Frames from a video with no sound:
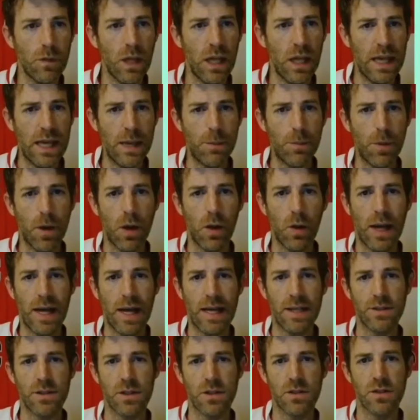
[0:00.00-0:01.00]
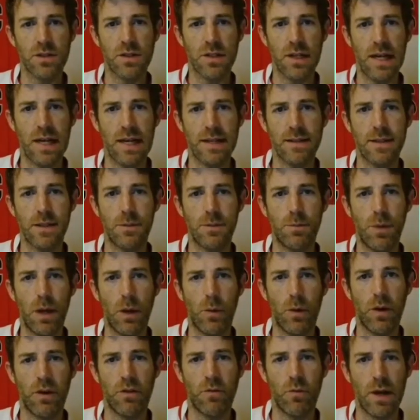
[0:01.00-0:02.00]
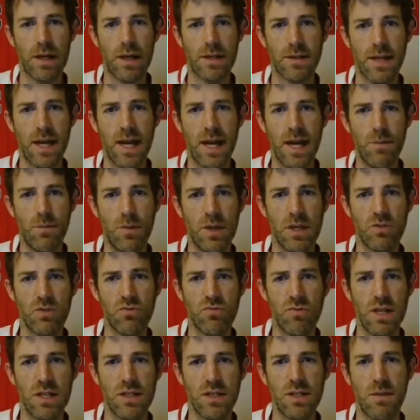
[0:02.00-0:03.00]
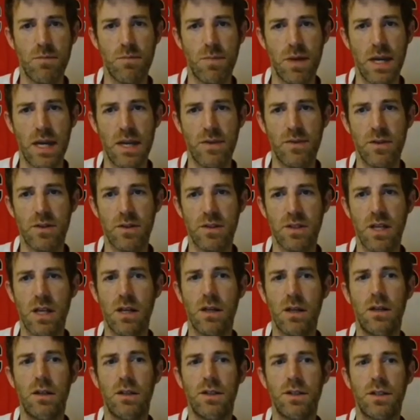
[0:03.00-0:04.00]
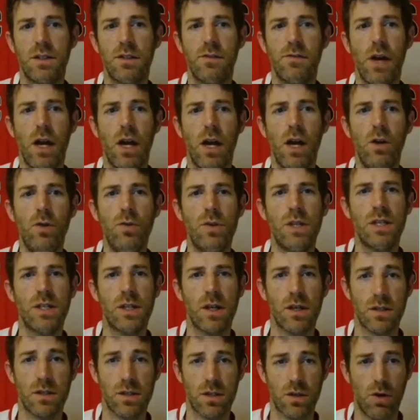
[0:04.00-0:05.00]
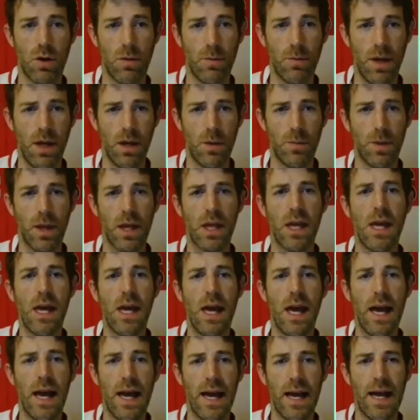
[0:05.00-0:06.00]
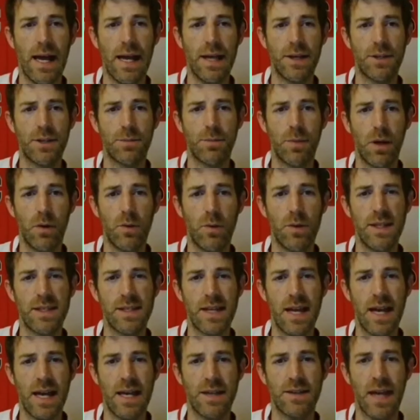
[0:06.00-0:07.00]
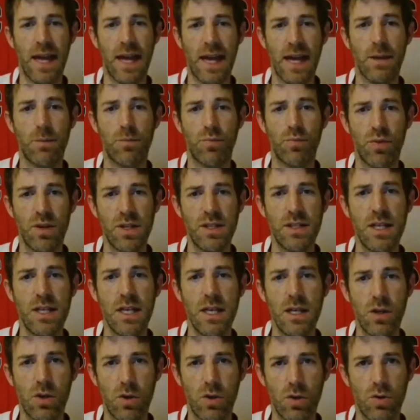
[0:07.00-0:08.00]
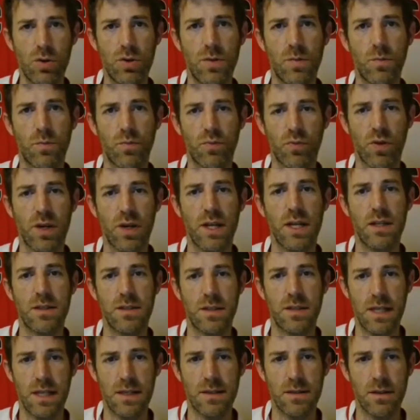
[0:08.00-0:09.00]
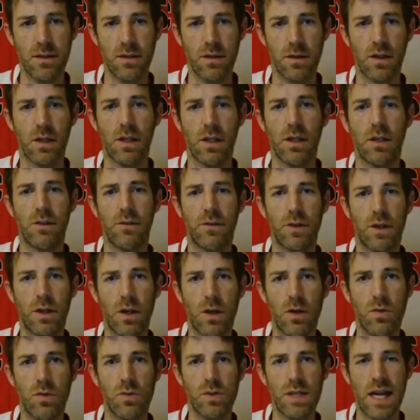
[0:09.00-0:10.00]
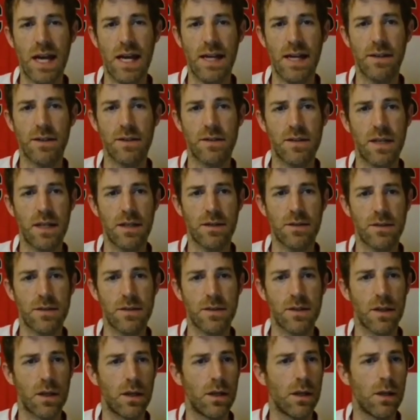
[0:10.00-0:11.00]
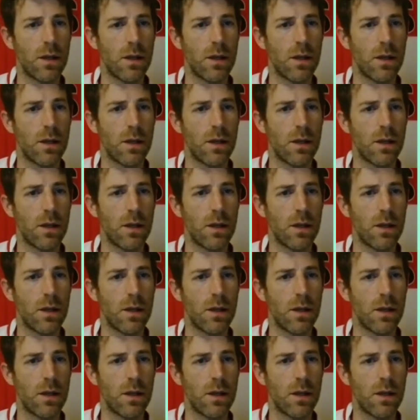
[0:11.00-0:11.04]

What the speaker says: Hippo has selected Bowen of West Ham, his reasoning being that Sunderland have only just come up and Bowen's had a pretty good pre-season with goals and assists.